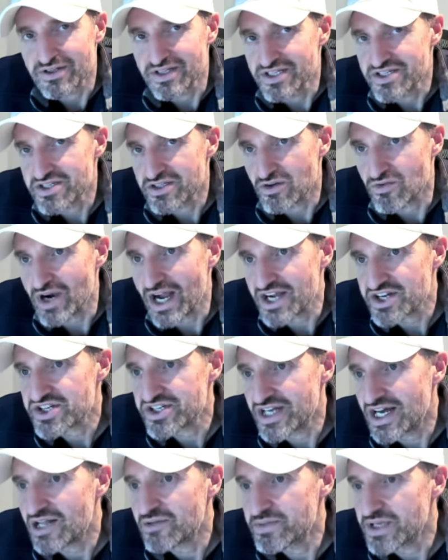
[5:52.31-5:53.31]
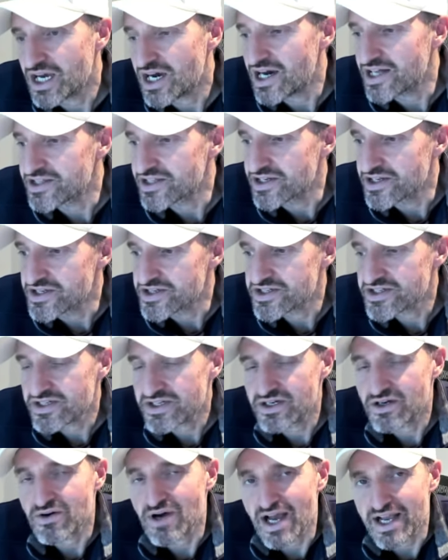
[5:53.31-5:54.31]
this is the rationale behind it is,
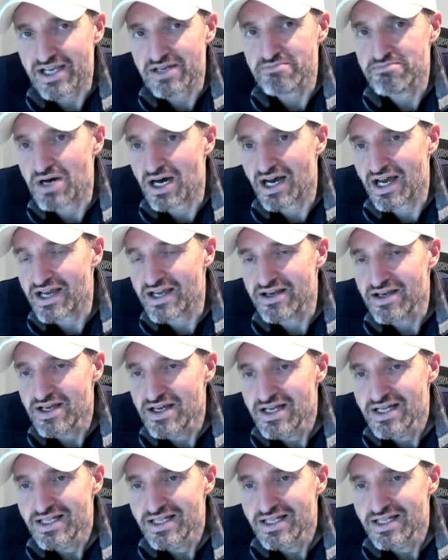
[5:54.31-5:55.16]
you know, I could buy